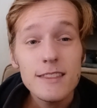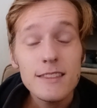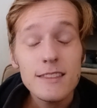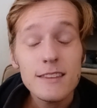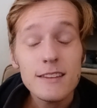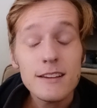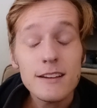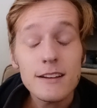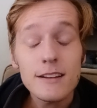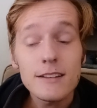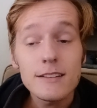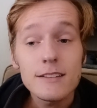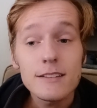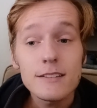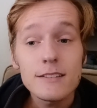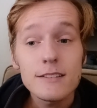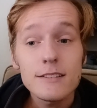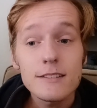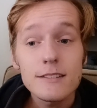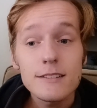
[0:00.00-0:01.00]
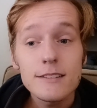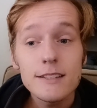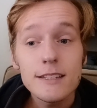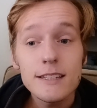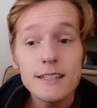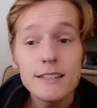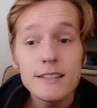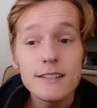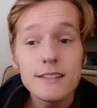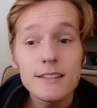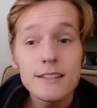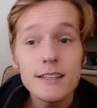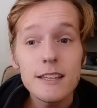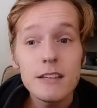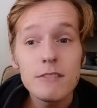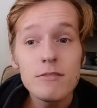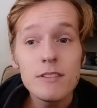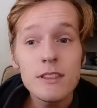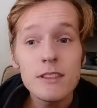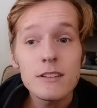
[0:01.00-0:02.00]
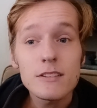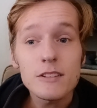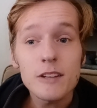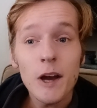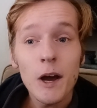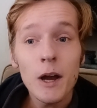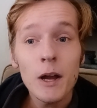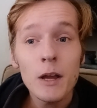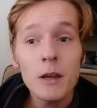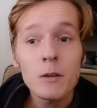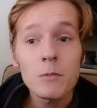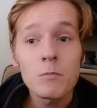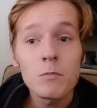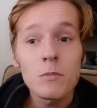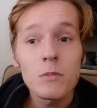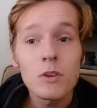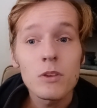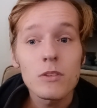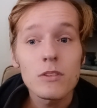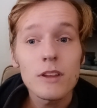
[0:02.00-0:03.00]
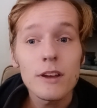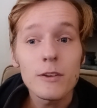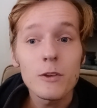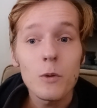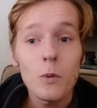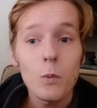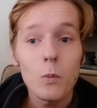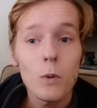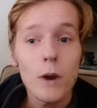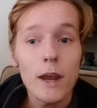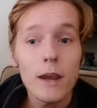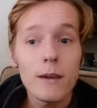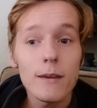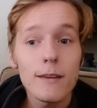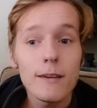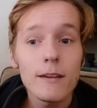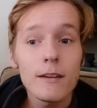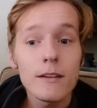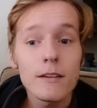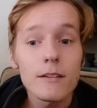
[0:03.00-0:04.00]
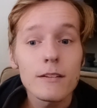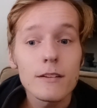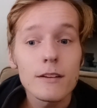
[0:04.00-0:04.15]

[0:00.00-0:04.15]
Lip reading: That even the times that you're waiting